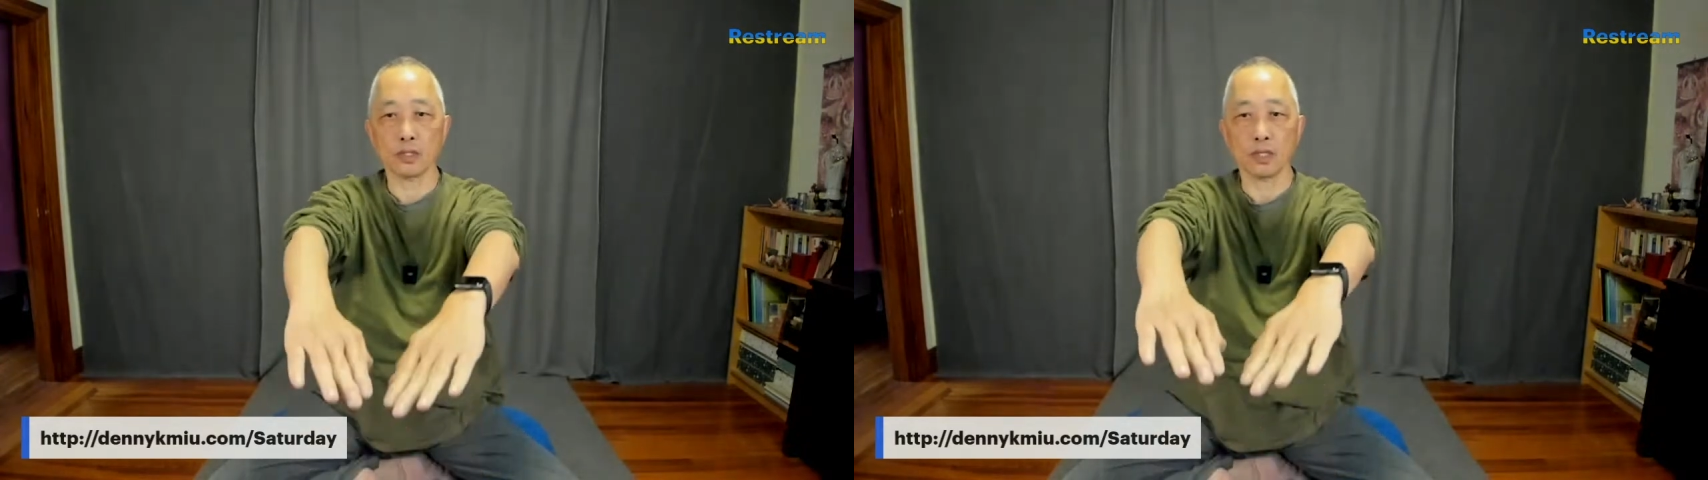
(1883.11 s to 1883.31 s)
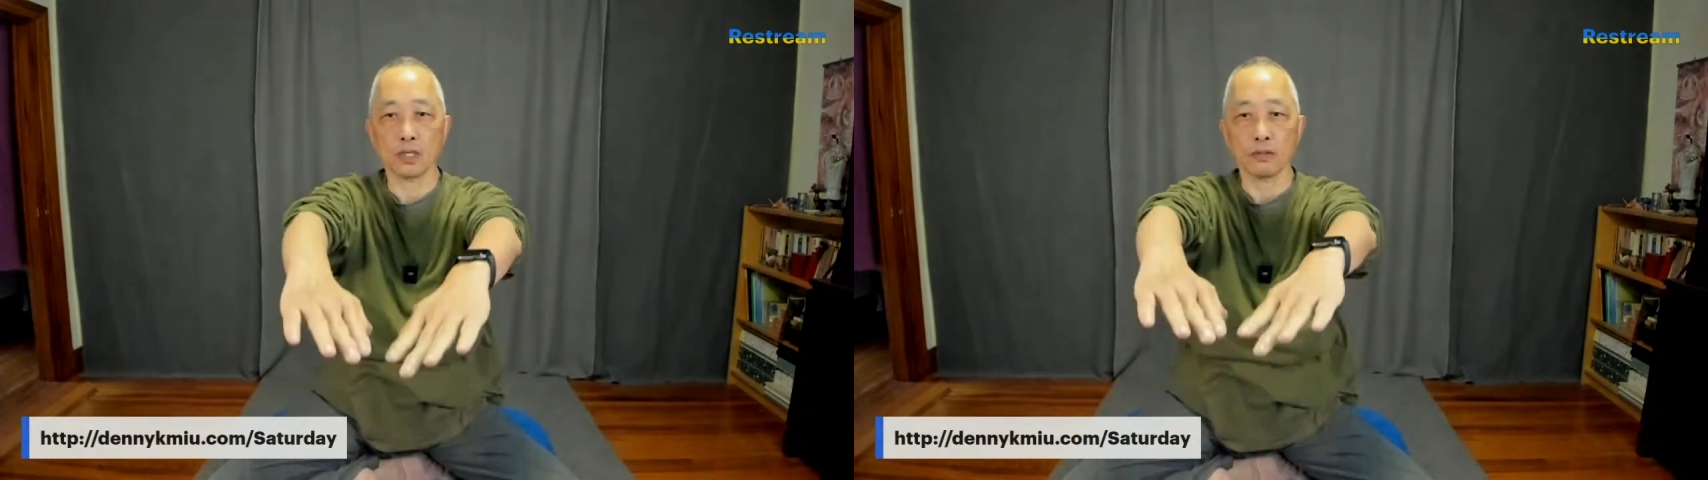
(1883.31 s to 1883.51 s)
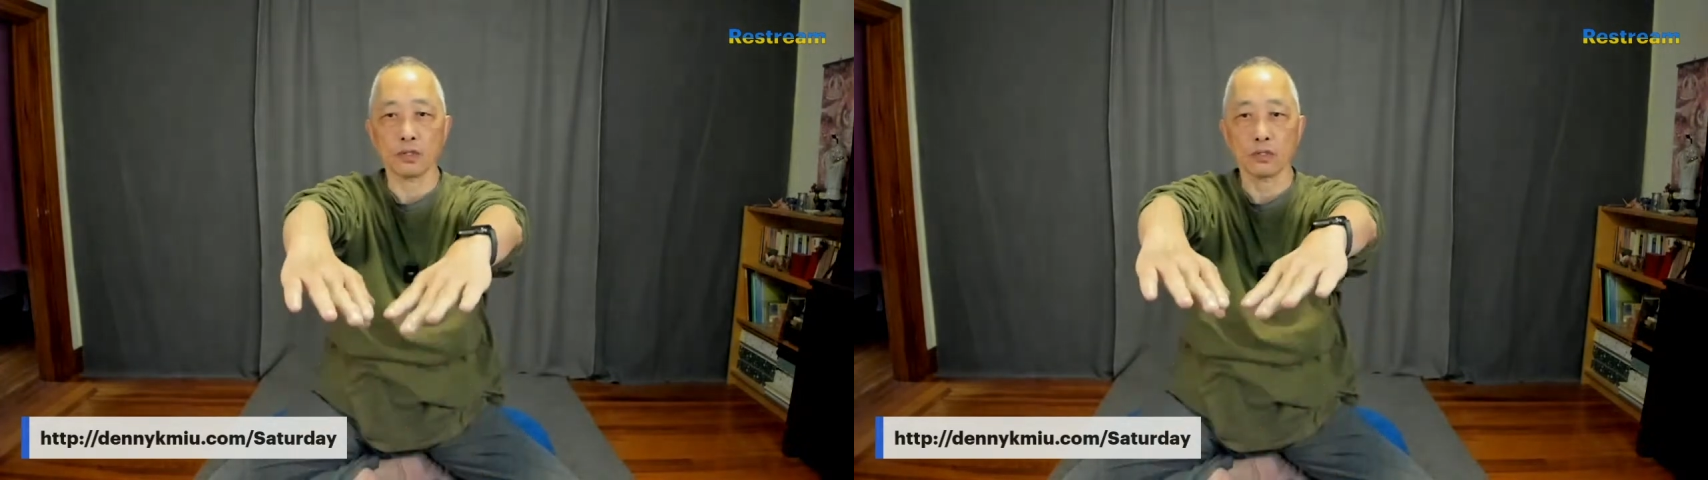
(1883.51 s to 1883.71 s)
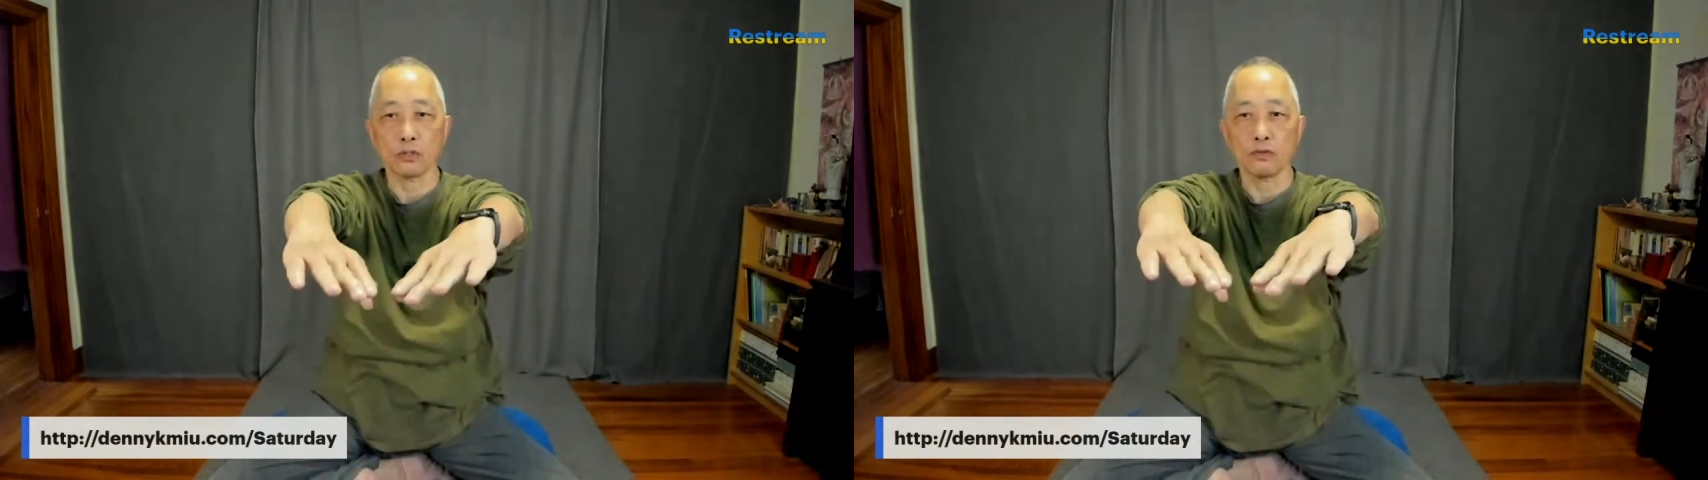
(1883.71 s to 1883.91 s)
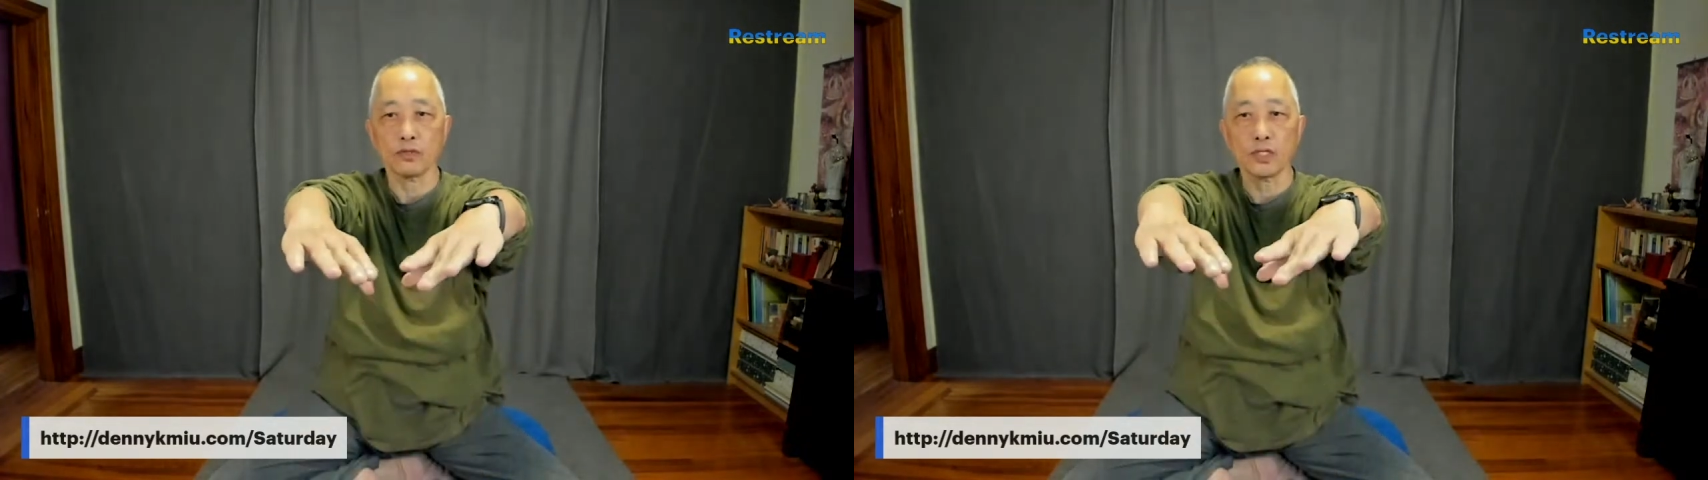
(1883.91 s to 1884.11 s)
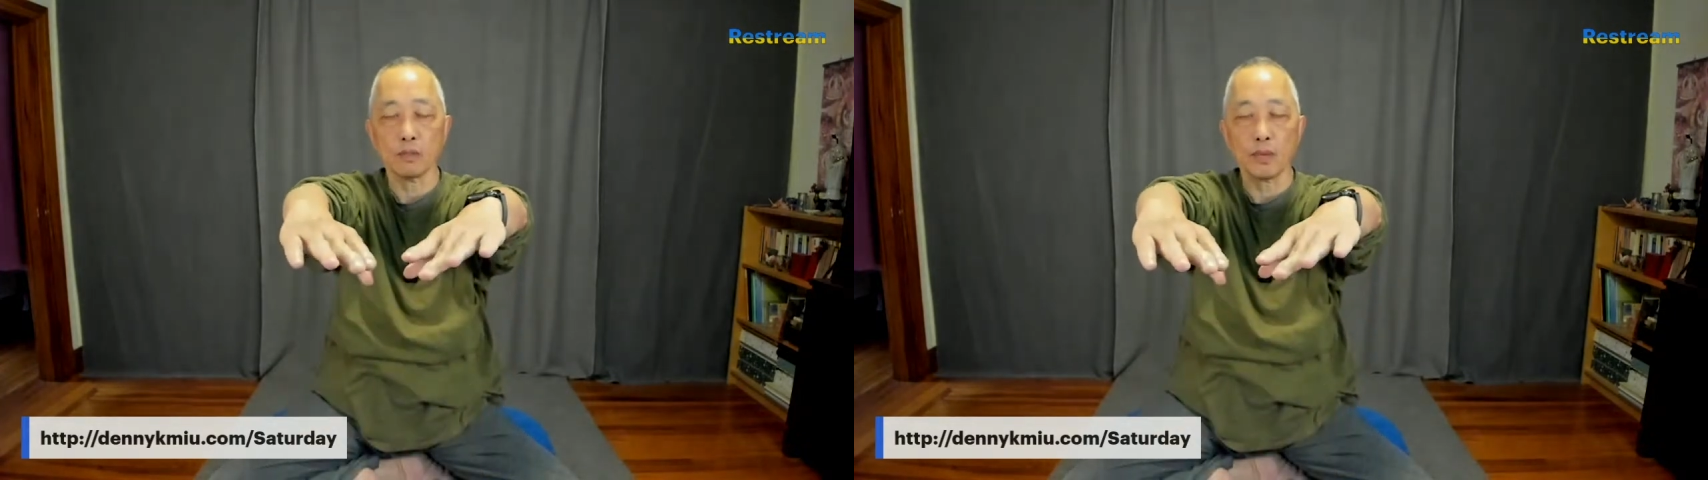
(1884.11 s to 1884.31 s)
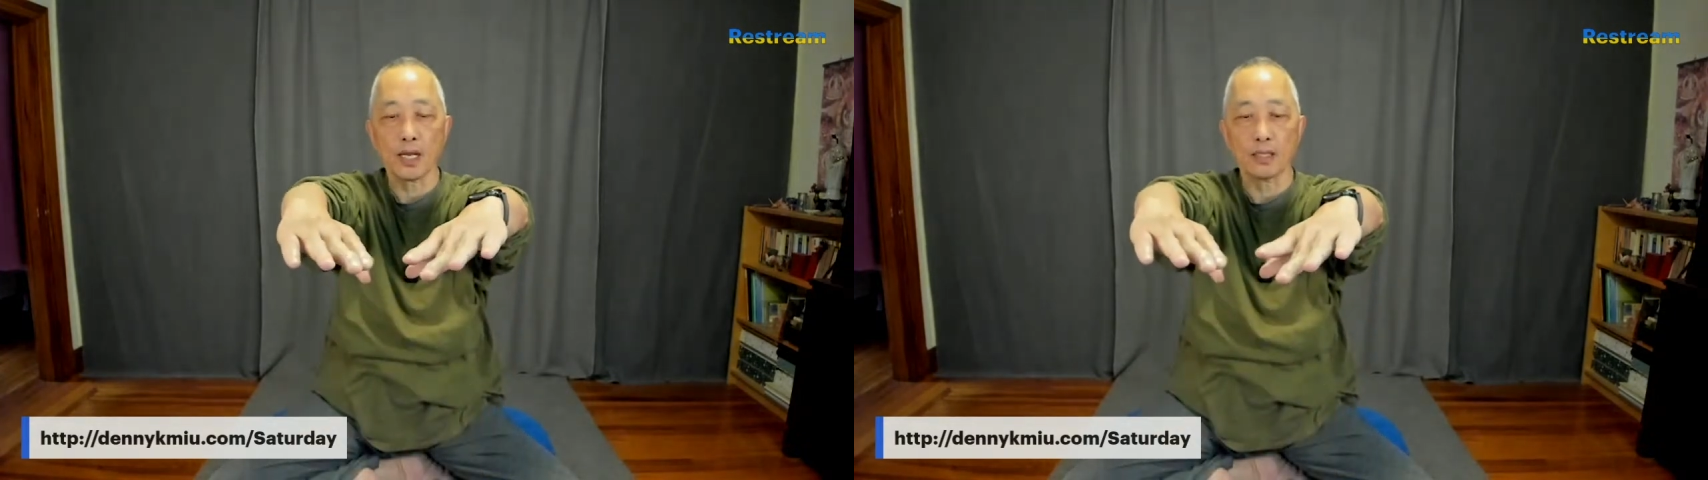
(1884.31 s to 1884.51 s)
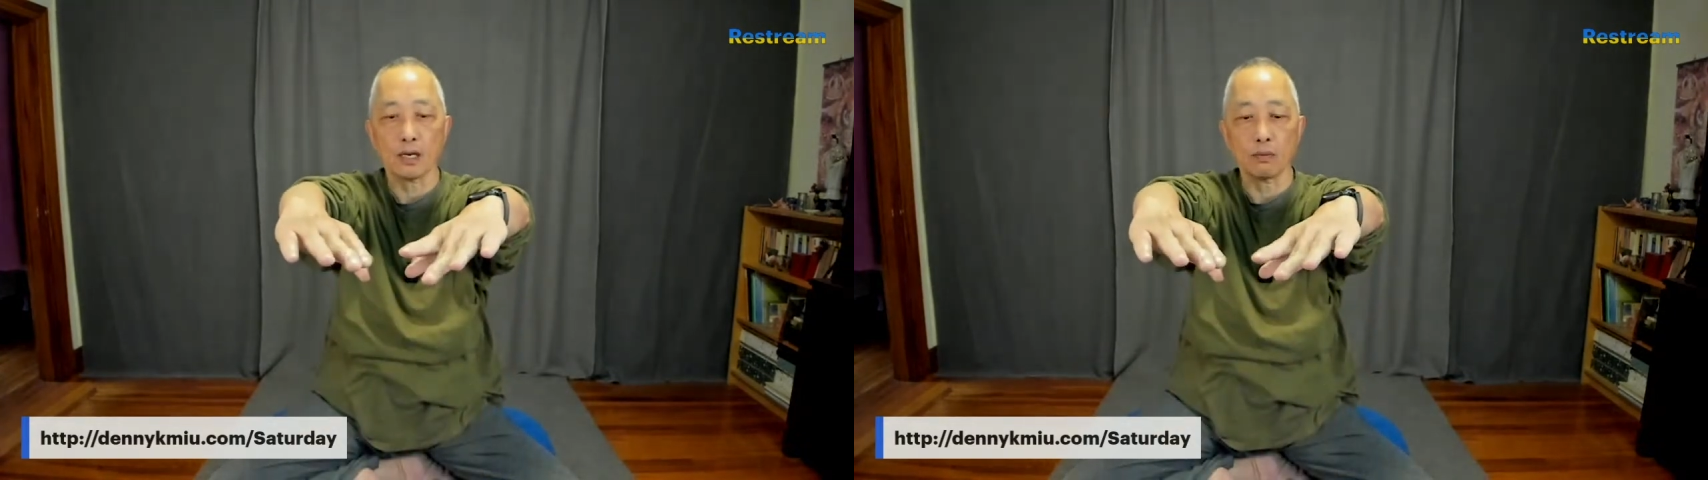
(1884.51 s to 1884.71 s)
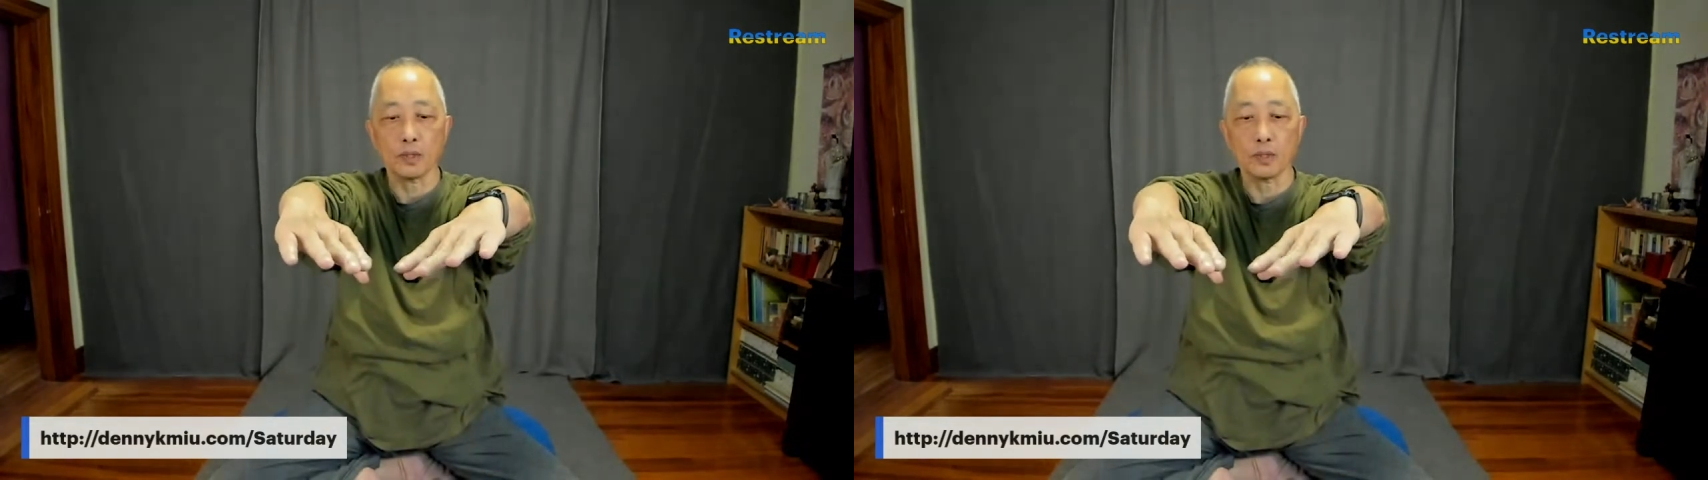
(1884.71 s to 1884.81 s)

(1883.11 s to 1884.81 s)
and you're going to do front and back now,